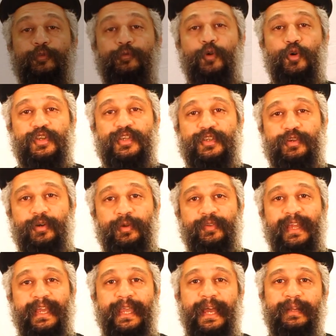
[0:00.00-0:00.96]
votes on
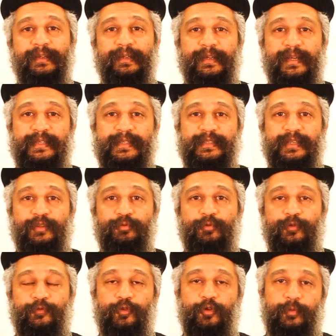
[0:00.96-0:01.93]
the candidates that were
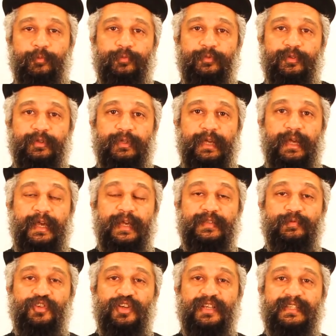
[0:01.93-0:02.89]
formed? As
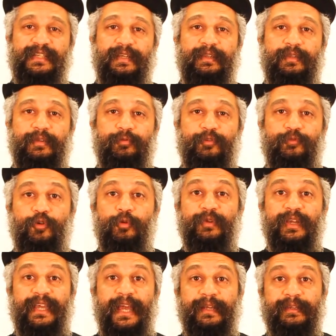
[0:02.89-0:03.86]
we just said, we formed
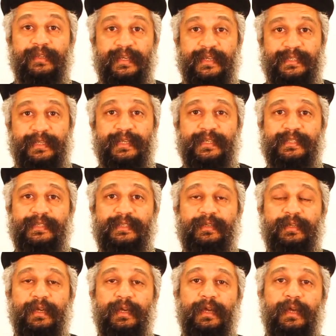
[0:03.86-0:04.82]
the candidates list.
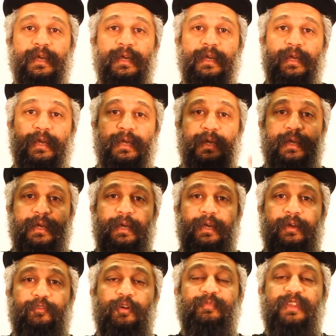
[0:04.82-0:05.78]

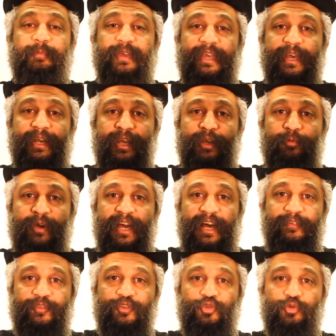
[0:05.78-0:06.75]
From the beginning, we
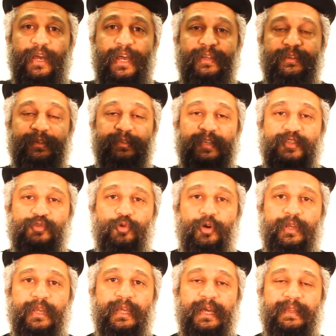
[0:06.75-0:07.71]
have 2 entities
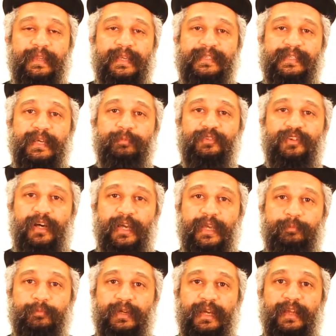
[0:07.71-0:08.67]
working at the same
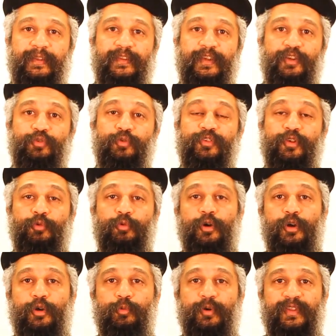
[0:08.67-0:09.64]
time, and they do their
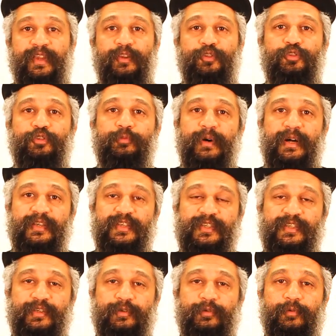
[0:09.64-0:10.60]
work within 2
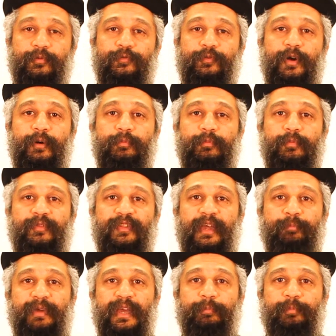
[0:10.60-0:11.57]
months from the
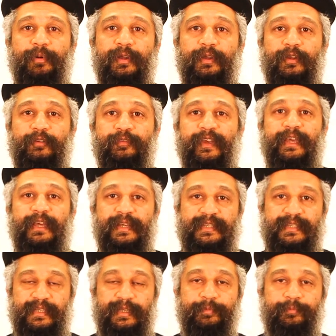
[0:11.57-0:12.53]
papal
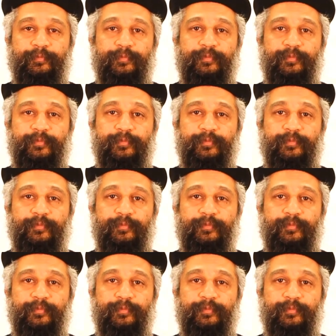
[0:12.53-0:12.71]
vacancy.